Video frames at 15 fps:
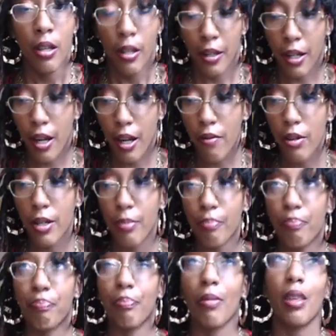Like
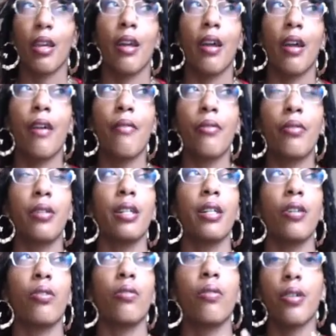every
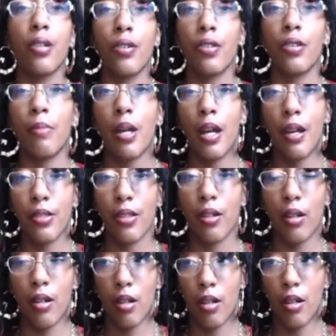every organism has
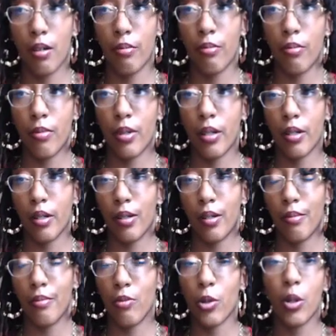uh, uh,
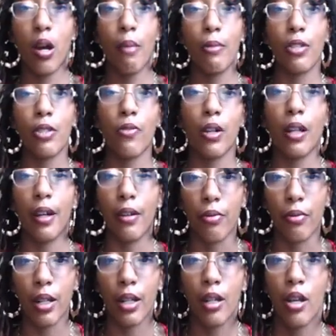requirements for life,
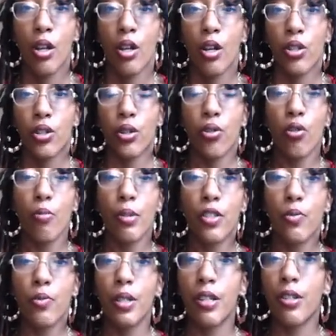right? So
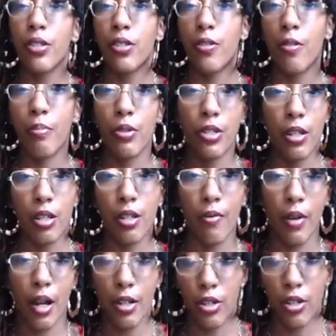humans, we need a certain percentage
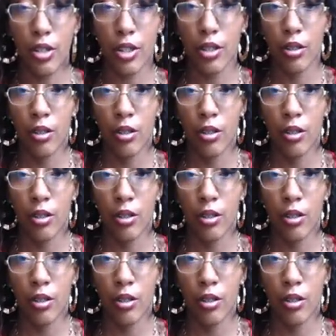of oxygen.